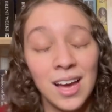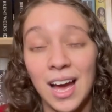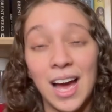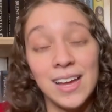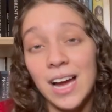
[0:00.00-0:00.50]

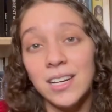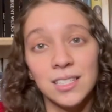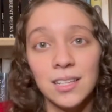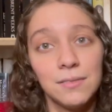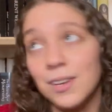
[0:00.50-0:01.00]
I
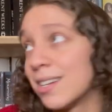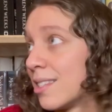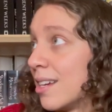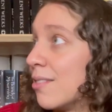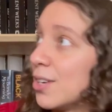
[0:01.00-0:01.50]
just love
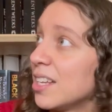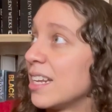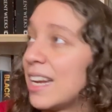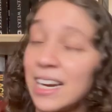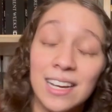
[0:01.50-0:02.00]
Vasya, really.
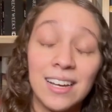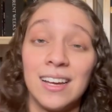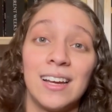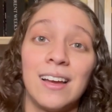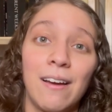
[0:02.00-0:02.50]
Like,
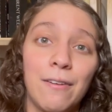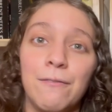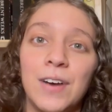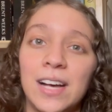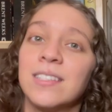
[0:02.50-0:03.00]

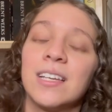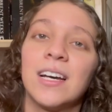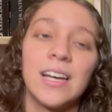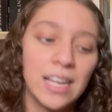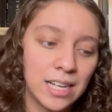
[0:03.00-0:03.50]

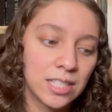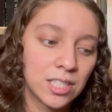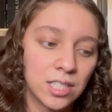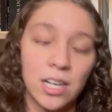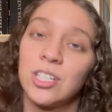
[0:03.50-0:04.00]
Vasya is
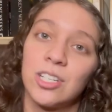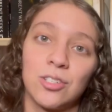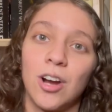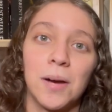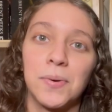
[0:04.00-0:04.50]
such a
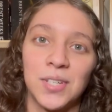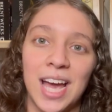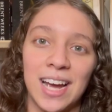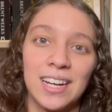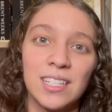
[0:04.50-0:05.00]
strong
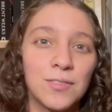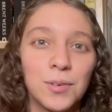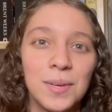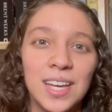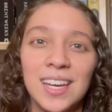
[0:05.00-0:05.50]
protagonist for
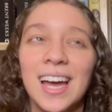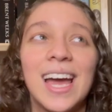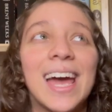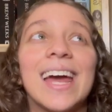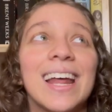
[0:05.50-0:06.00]
me,
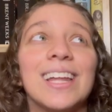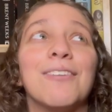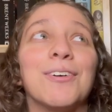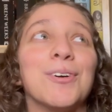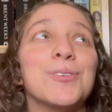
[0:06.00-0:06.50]
and I
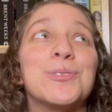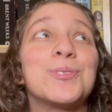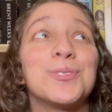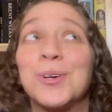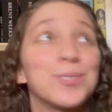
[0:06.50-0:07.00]
love her
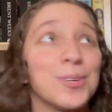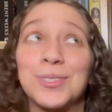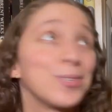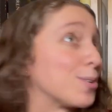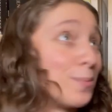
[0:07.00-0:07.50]
so
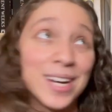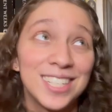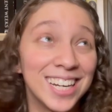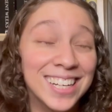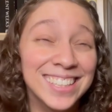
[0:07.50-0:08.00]

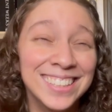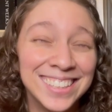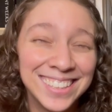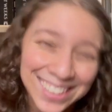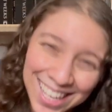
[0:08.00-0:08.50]
much.
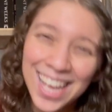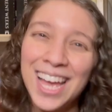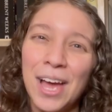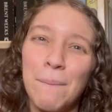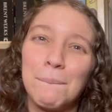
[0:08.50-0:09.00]

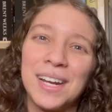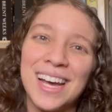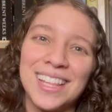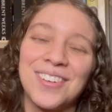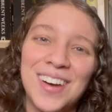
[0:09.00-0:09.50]
But
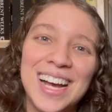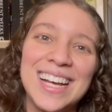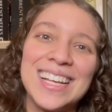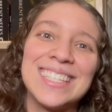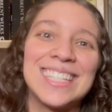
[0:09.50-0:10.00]

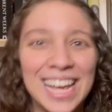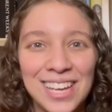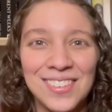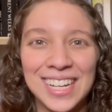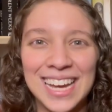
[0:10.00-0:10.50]
otherwise, like
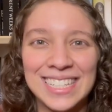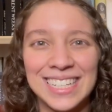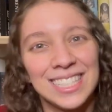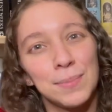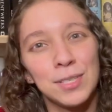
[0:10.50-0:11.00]
if you liked
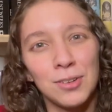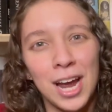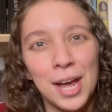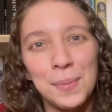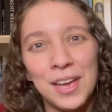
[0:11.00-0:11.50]
it,
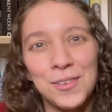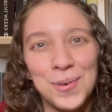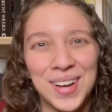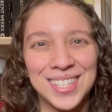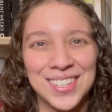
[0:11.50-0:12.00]
subscribe if you
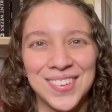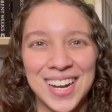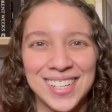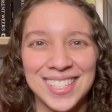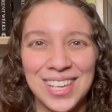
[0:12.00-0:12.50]
want to, and
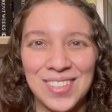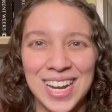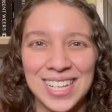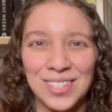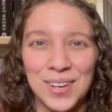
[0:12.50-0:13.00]
I'll see you in the
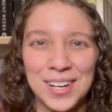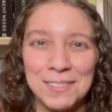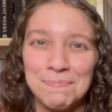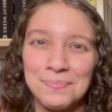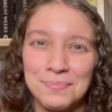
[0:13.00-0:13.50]
next one.
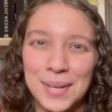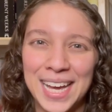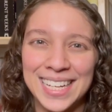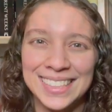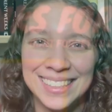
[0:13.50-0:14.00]
Bye.